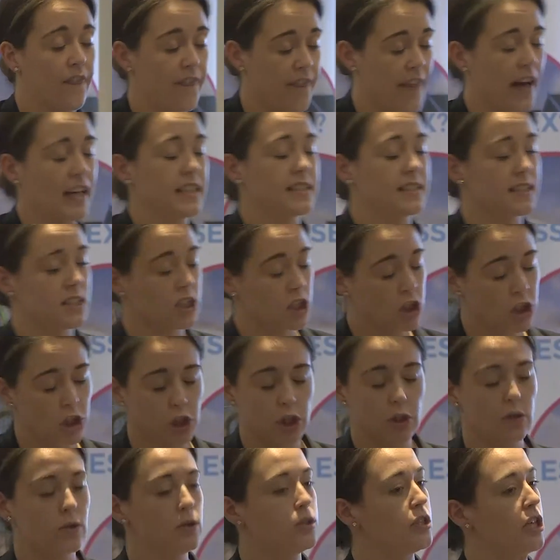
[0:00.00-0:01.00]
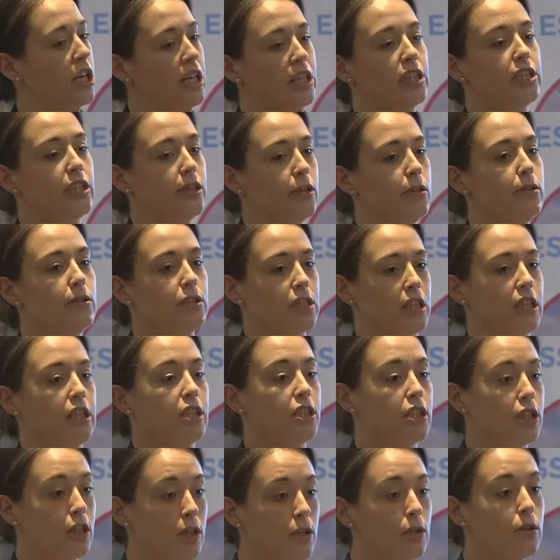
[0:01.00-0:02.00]
That's hugely, hugely,
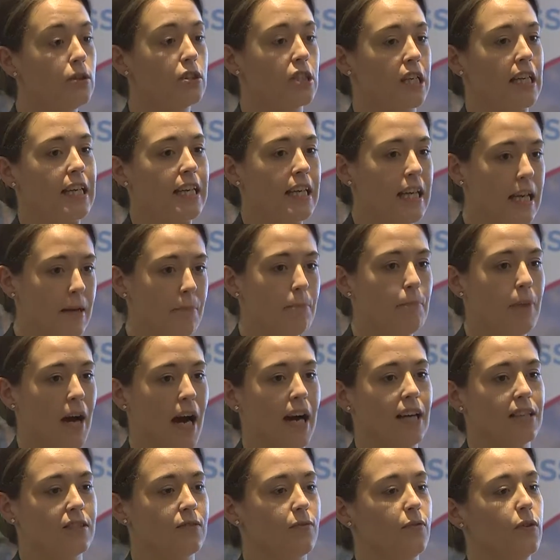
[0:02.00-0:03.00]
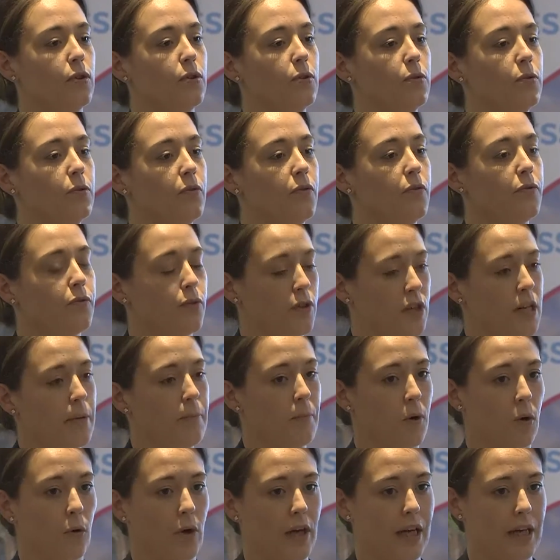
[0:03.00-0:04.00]
hugely impactful for an
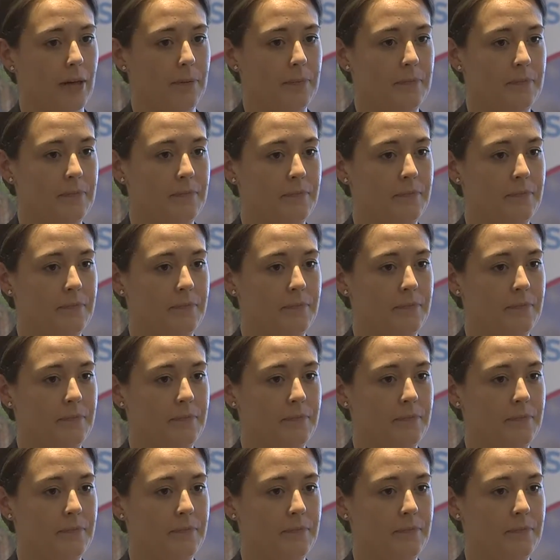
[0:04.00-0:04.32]
employer.